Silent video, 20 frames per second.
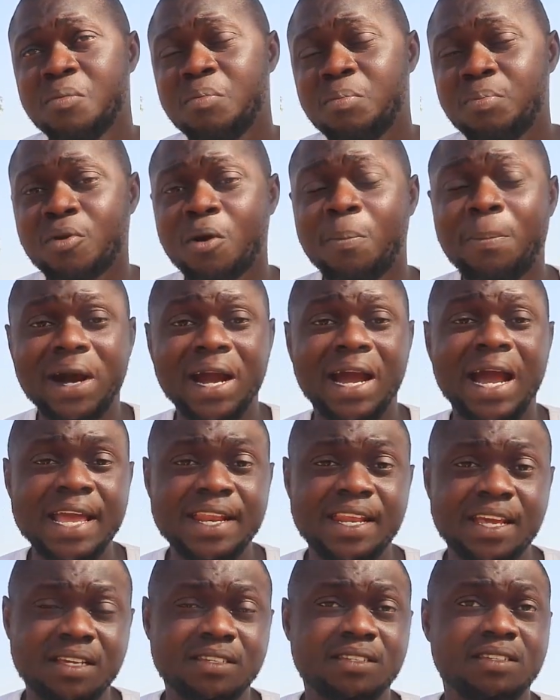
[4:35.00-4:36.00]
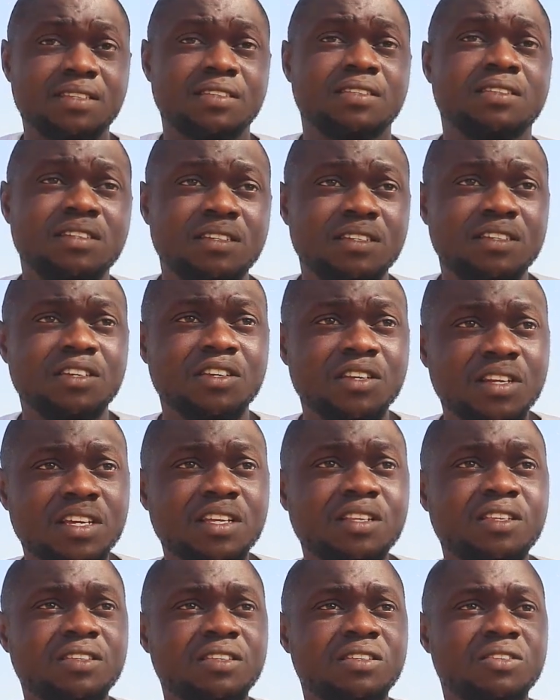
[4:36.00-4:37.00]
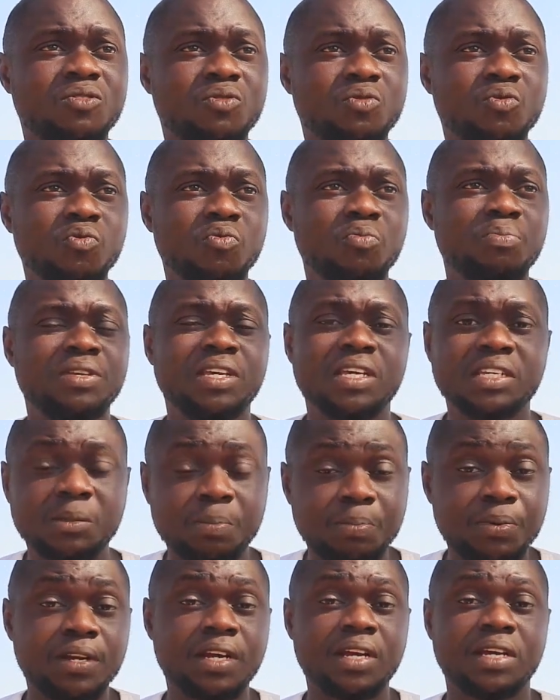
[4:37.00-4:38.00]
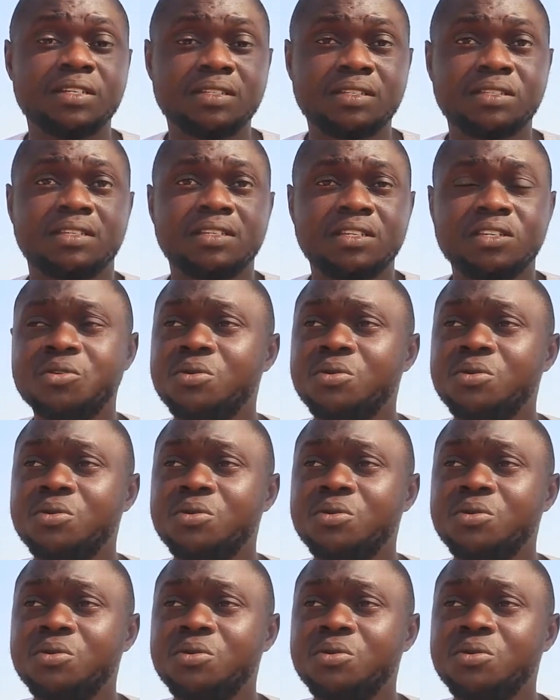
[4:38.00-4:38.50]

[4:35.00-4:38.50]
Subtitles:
proper guidance. You need to be experienced.